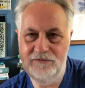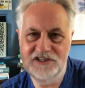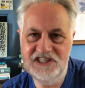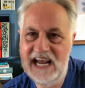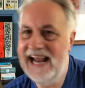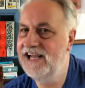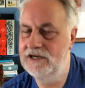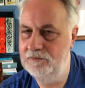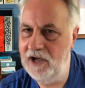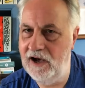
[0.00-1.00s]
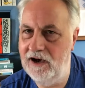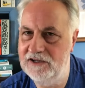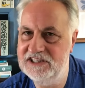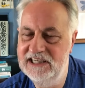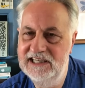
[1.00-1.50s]
was taken
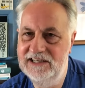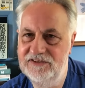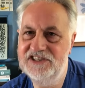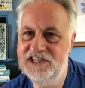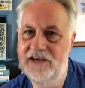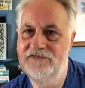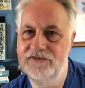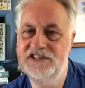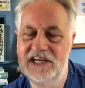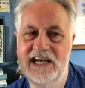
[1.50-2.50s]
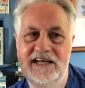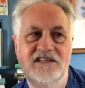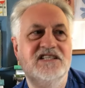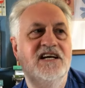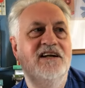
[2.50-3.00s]
apart in the southern
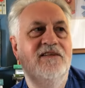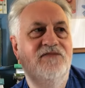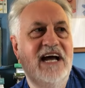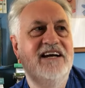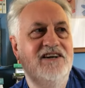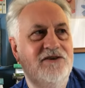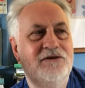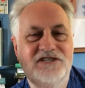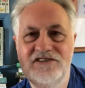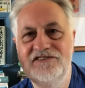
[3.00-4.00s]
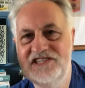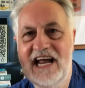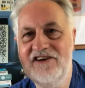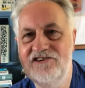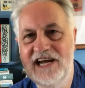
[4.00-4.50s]
states, then, you know, there was still
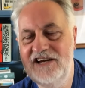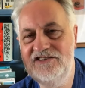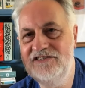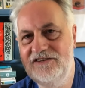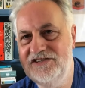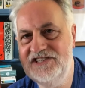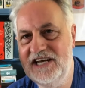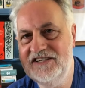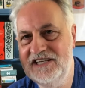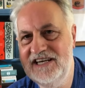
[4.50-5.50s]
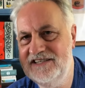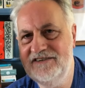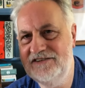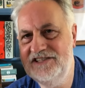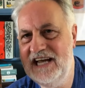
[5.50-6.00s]
segregation till the 60s,
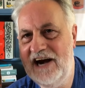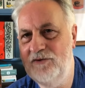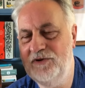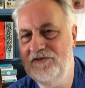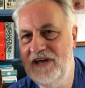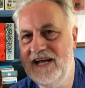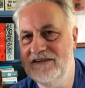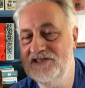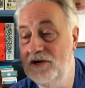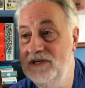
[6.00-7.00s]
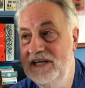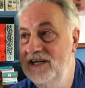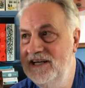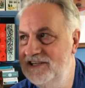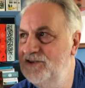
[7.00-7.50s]
and a terrible thing. So,
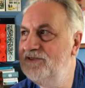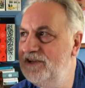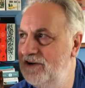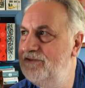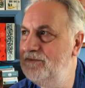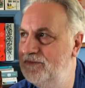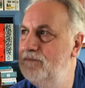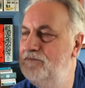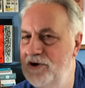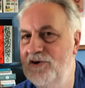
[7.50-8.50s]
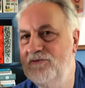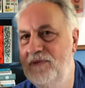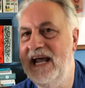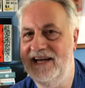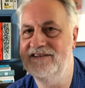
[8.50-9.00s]
the birth
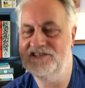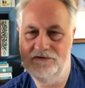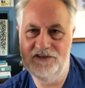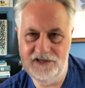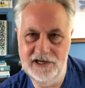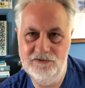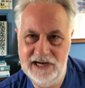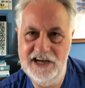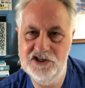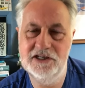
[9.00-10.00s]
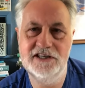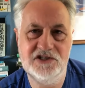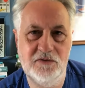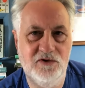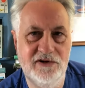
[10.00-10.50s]
pains of the new nation,
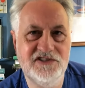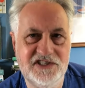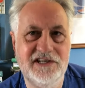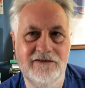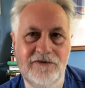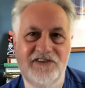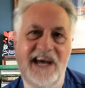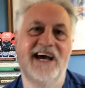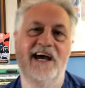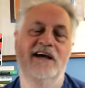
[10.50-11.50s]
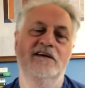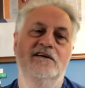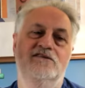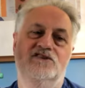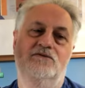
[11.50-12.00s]
as it were, still there.
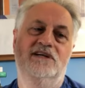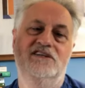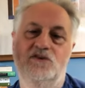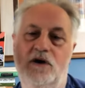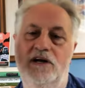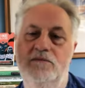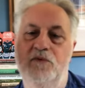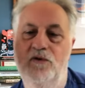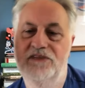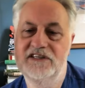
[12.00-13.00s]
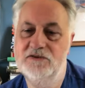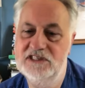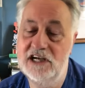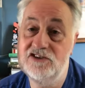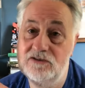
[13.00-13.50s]
So it is quite an important thing. So
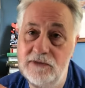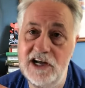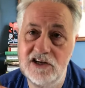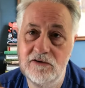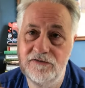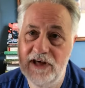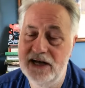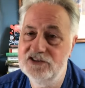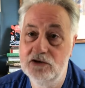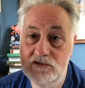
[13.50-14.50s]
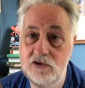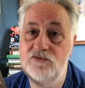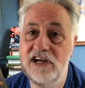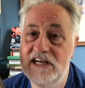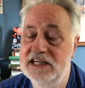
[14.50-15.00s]
it does remind you of that. So do
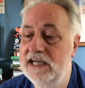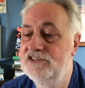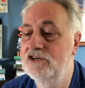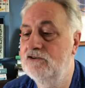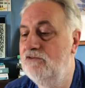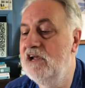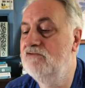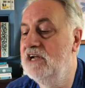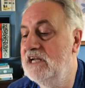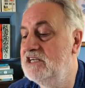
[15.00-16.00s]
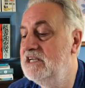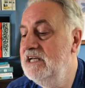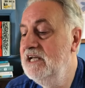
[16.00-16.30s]
read it. It's a great read.